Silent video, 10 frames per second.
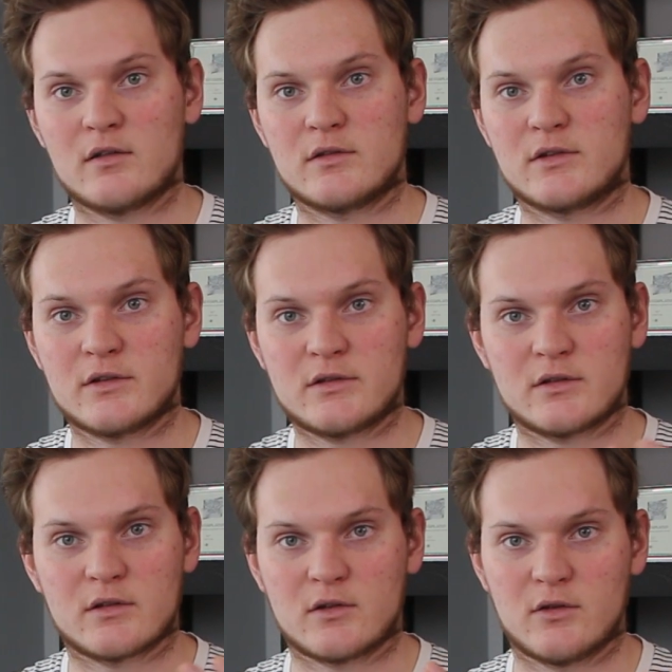
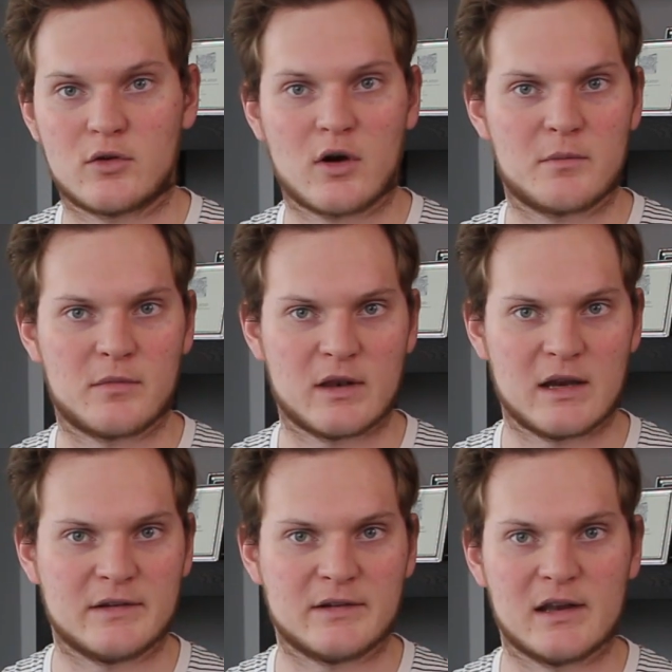Just look up
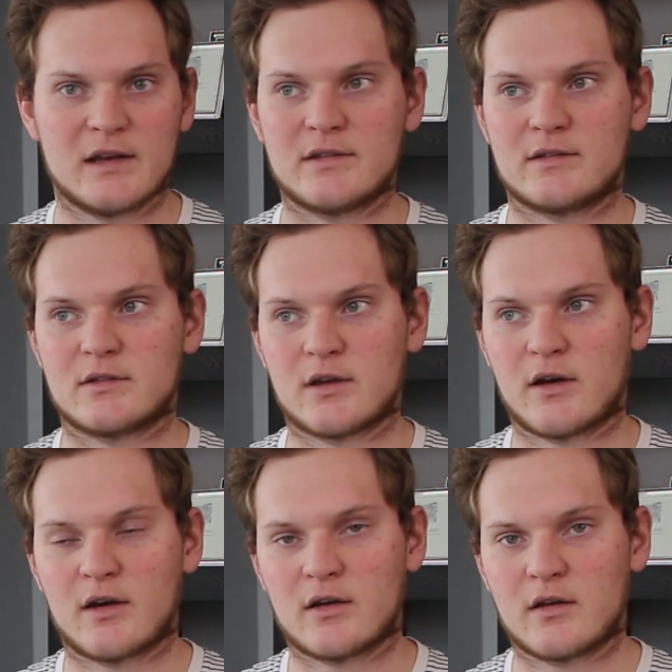niche lists,
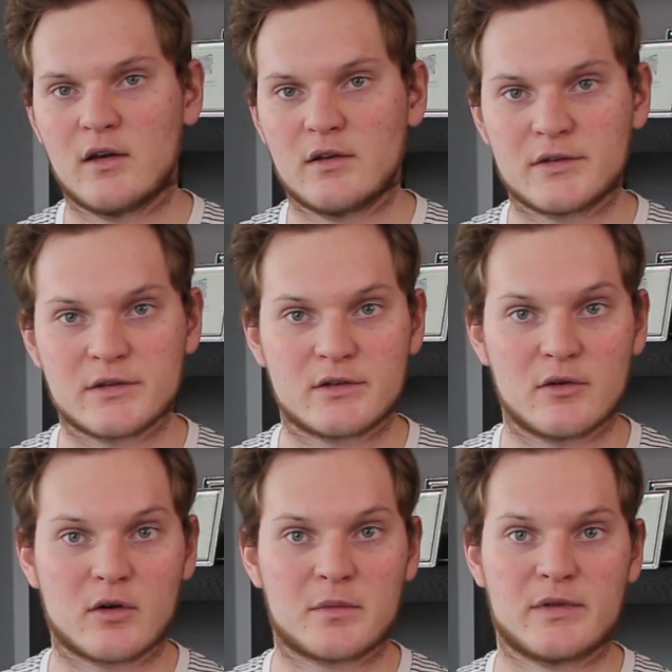just
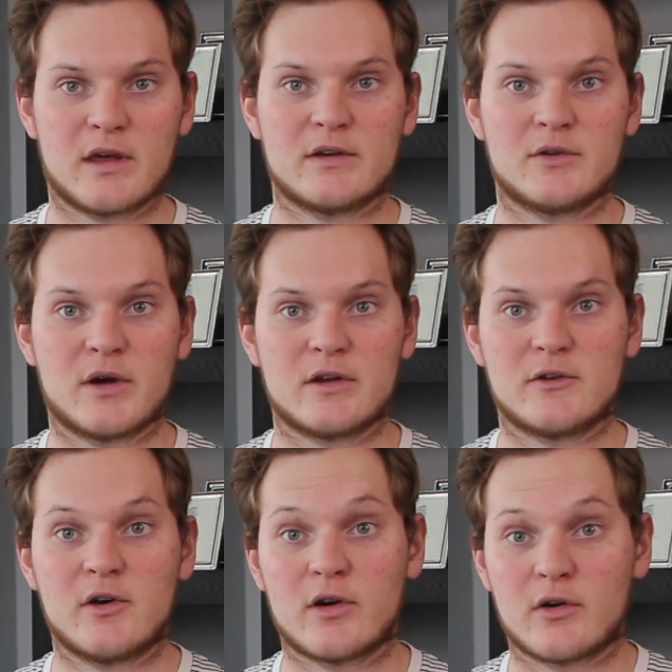look up things you
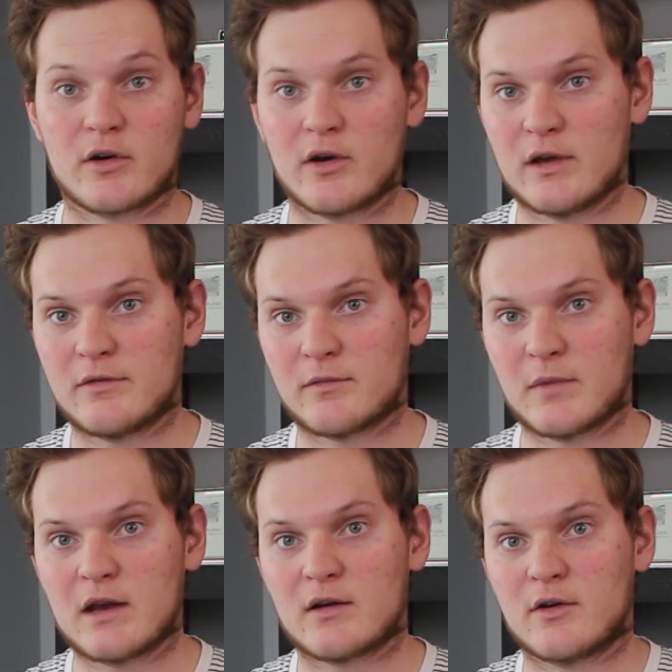enjoy, or even
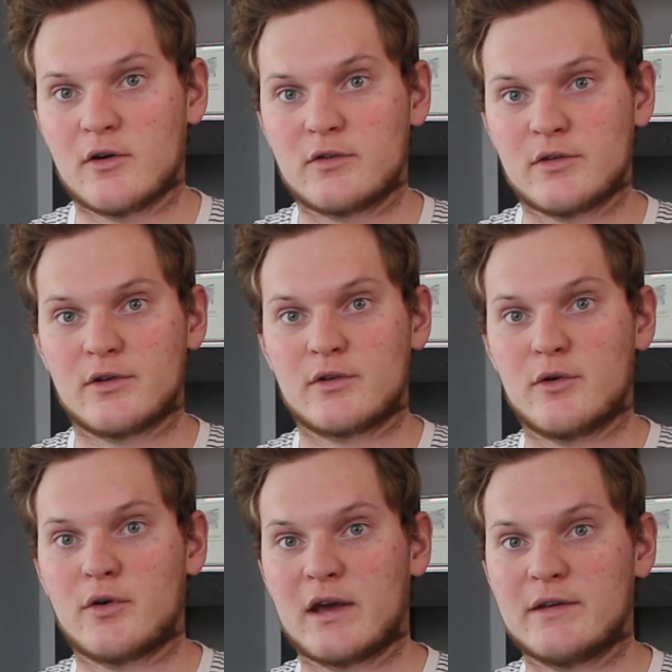better, go to your
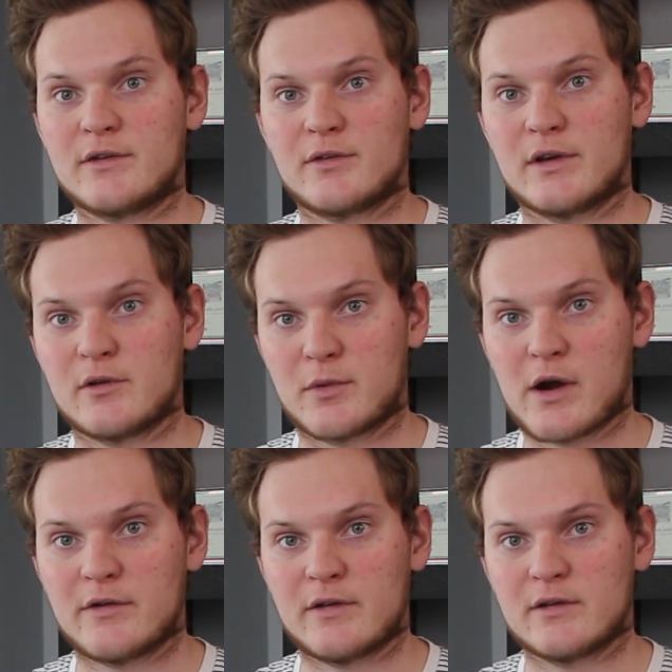Google history, your
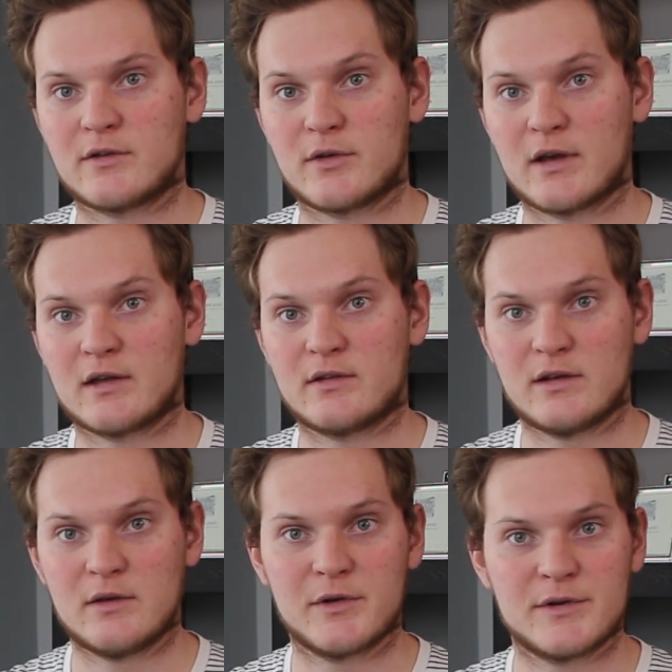browse history, and
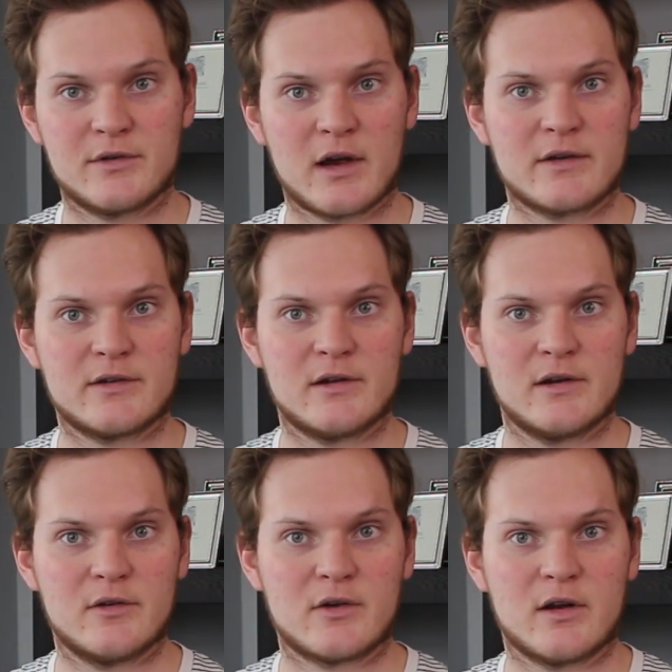see what you're
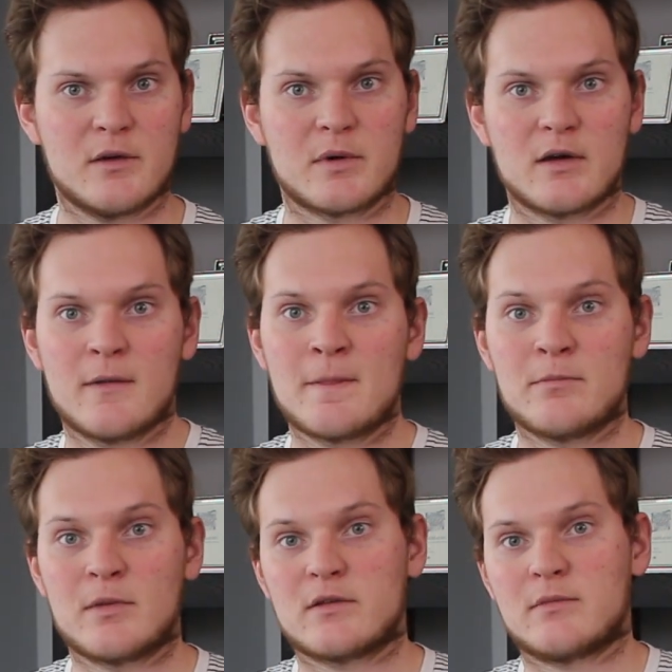actually looking up.
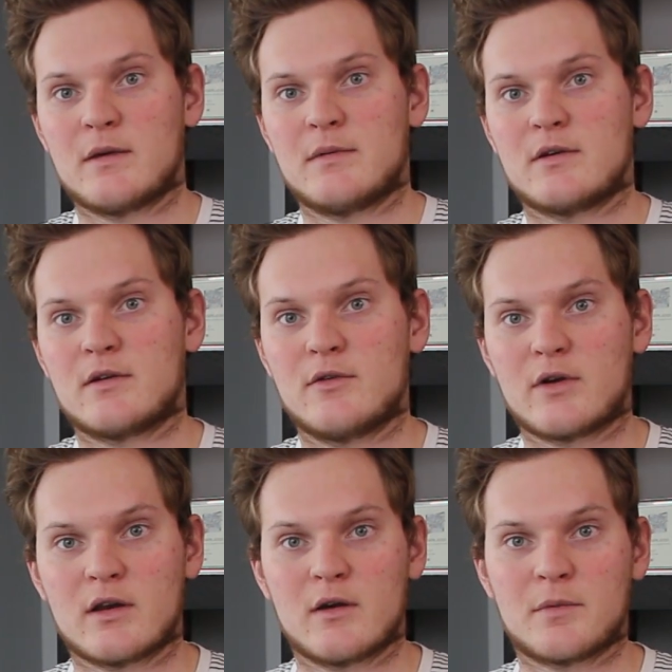Because maybe you're
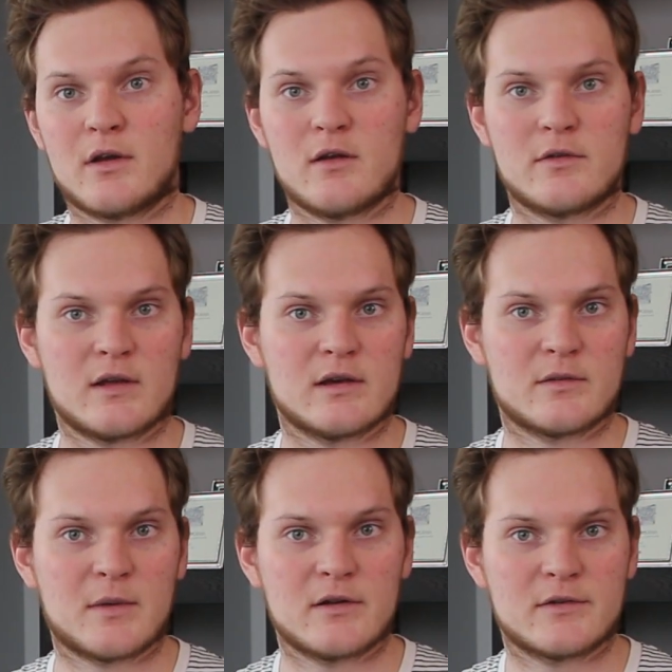looking up a lot of things
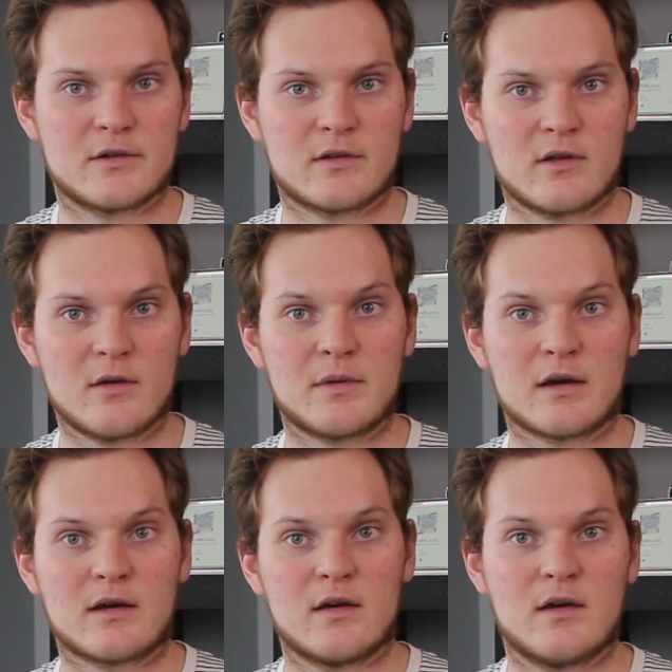about a certain
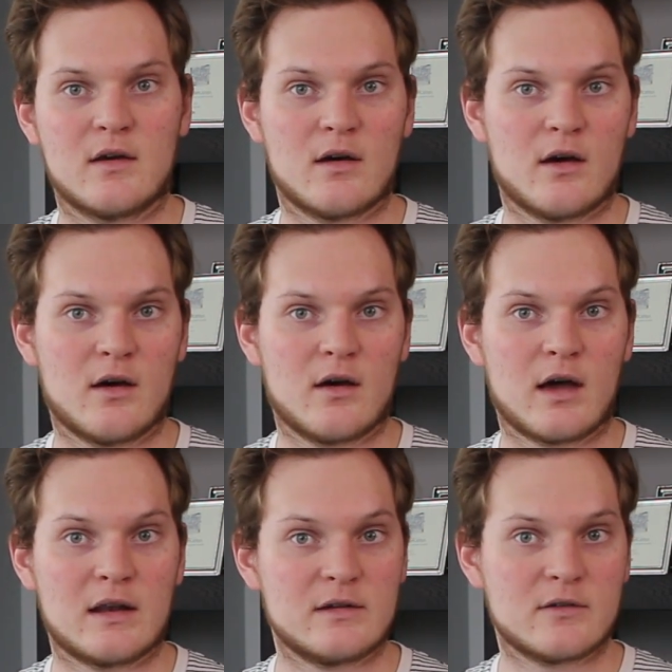topic,
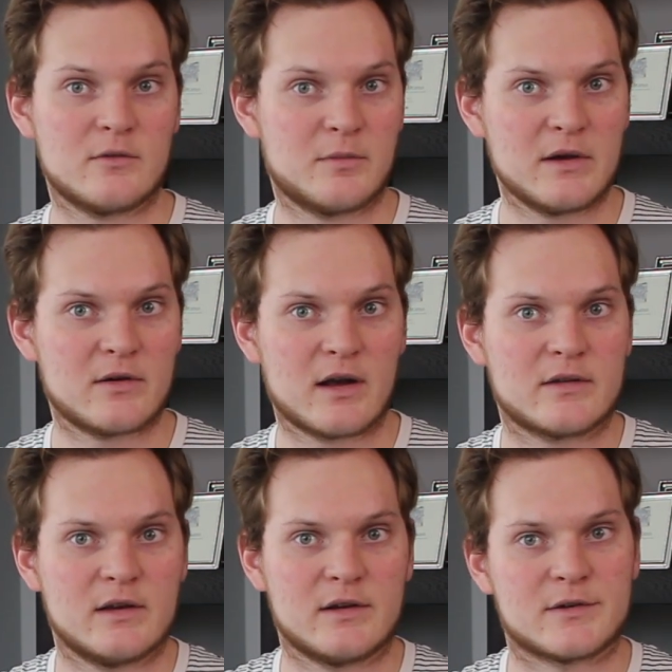and this could be your
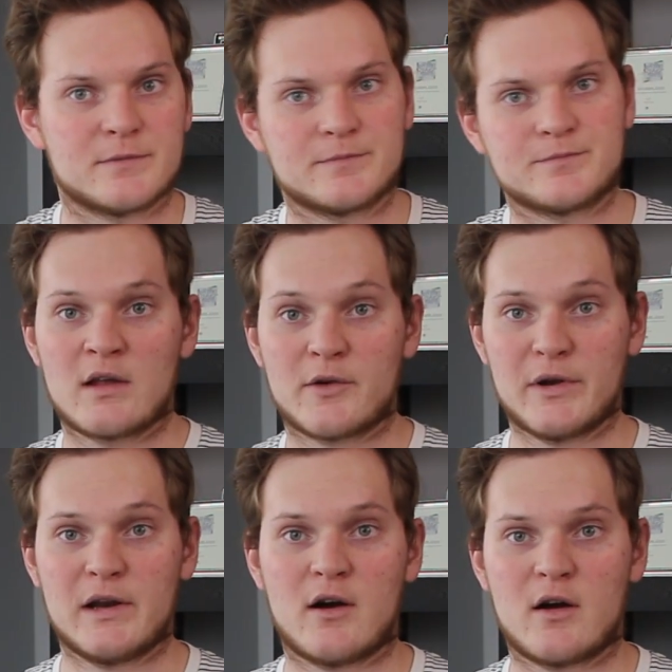next niche. There
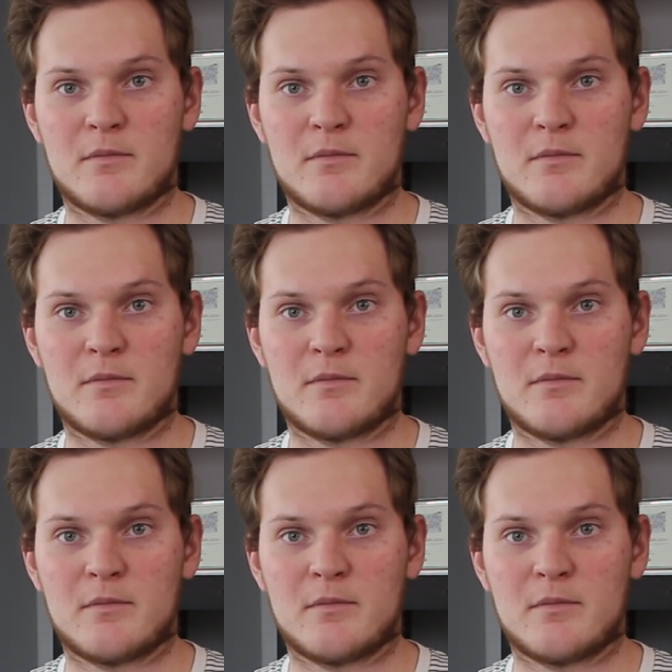really are